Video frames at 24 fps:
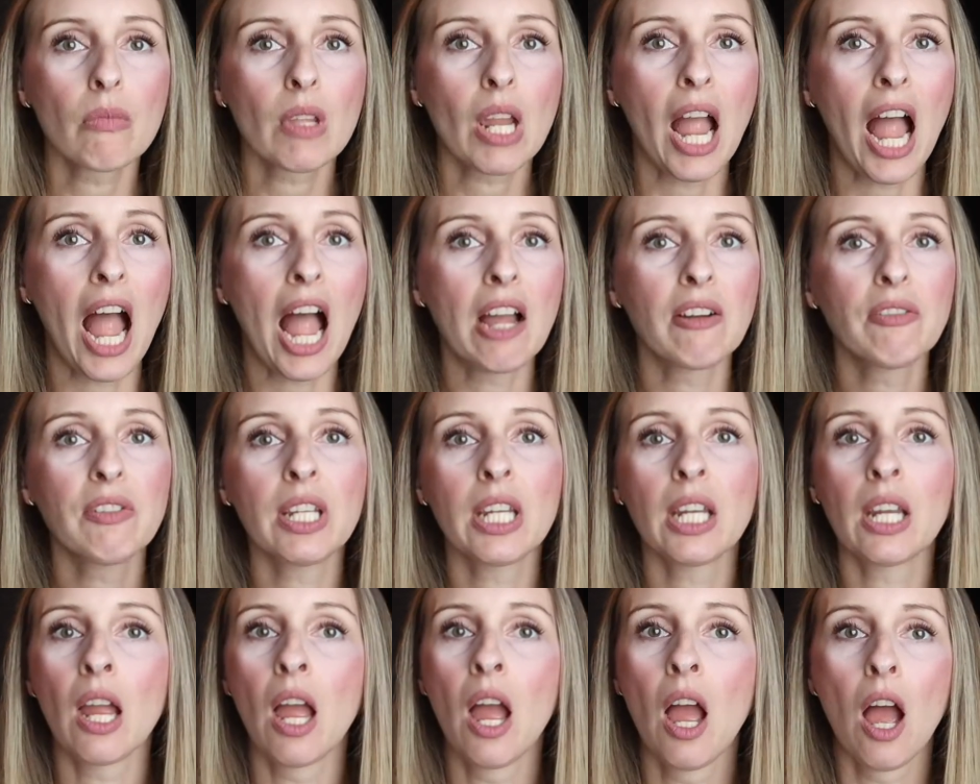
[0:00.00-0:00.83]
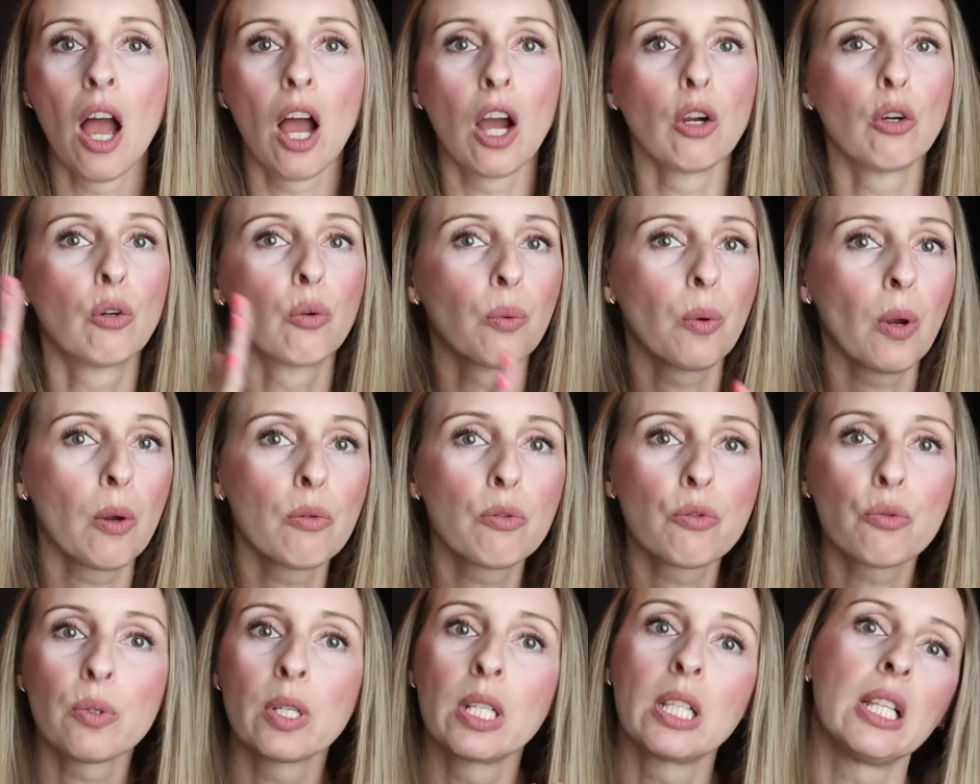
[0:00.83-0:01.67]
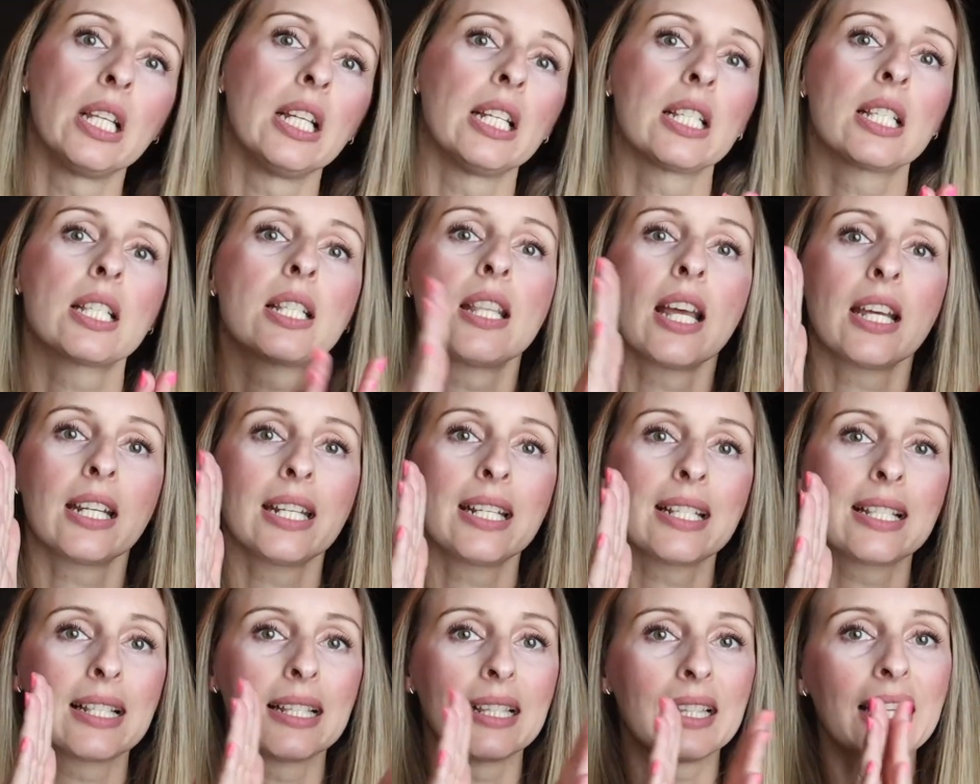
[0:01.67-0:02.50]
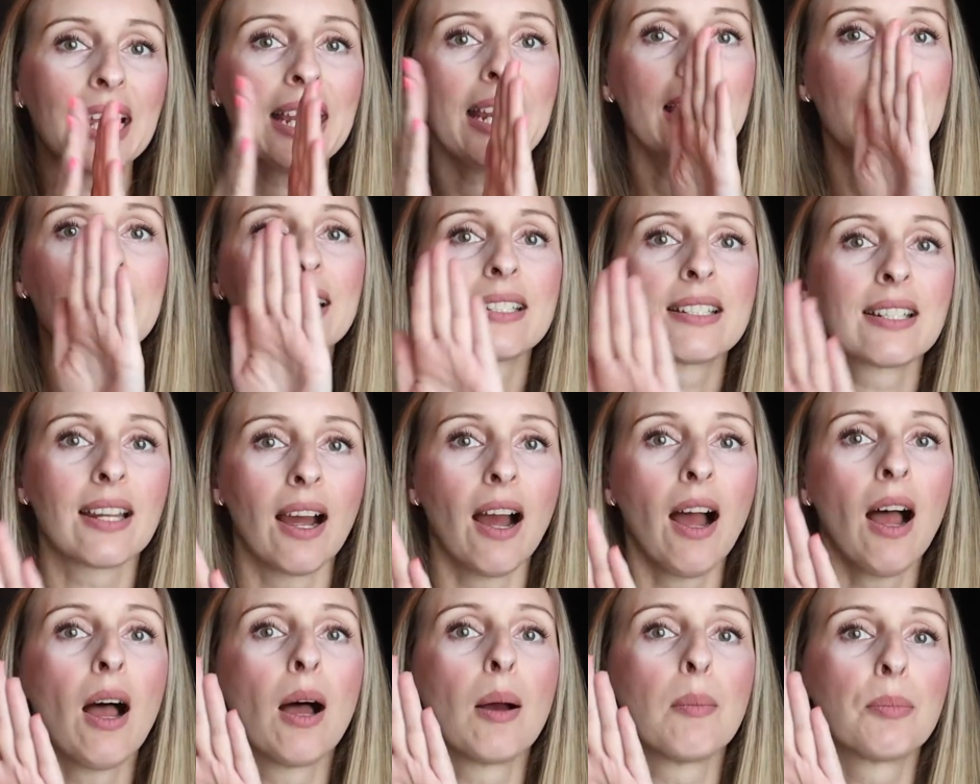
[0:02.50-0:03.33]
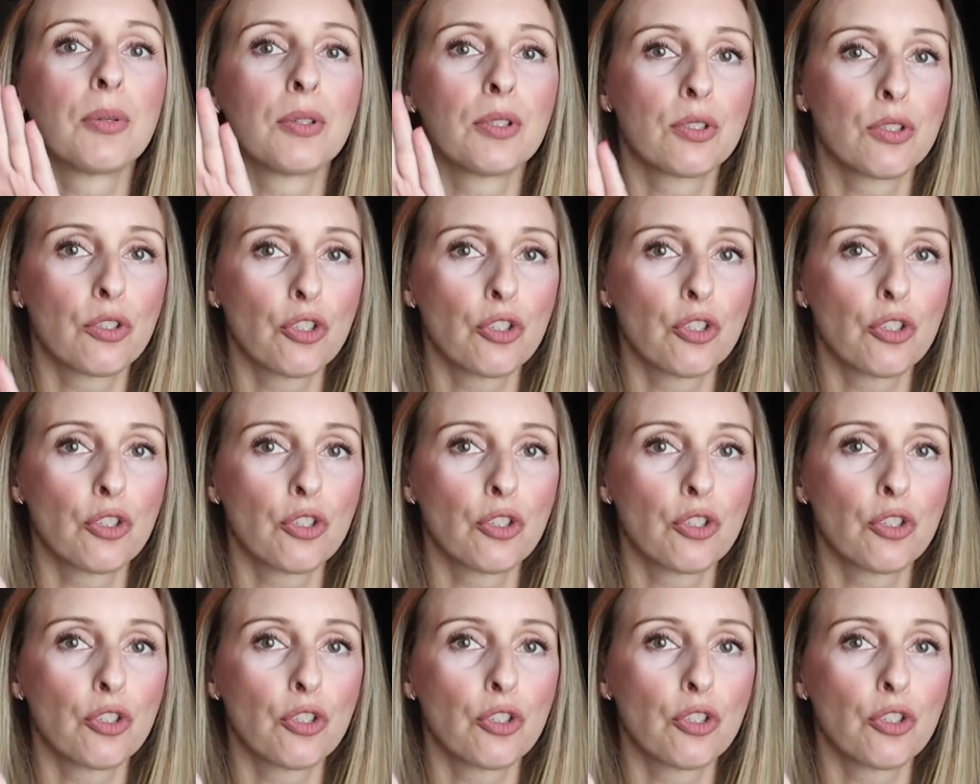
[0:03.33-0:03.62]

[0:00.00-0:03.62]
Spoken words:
having a grocery list that is linked up